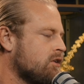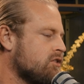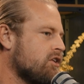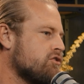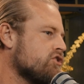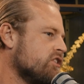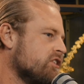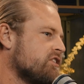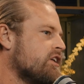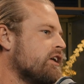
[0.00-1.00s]
And
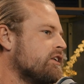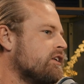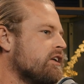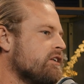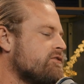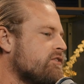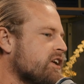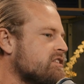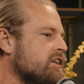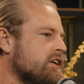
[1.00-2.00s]
sunscreen's not going to
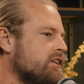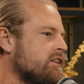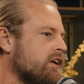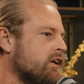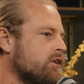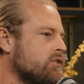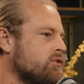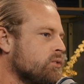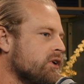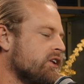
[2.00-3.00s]
fix anything
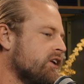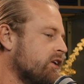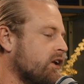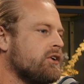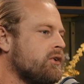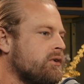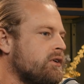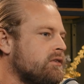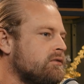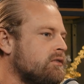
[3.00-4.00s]
really in,
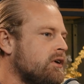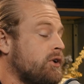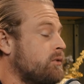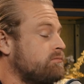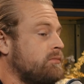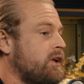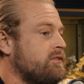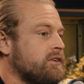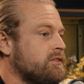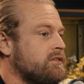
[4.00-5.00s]

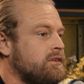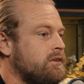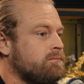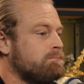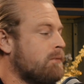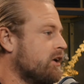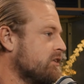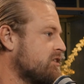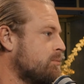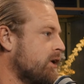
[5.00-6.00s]
even
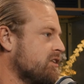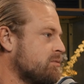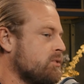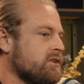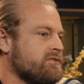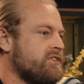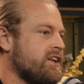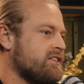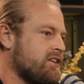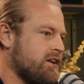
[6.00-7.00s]
months, but it's
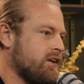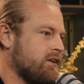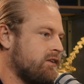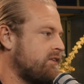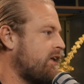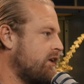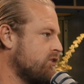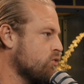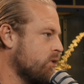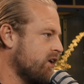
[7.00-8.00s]
preventing
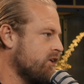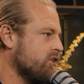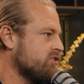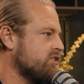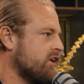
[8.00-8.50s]
10, 20 years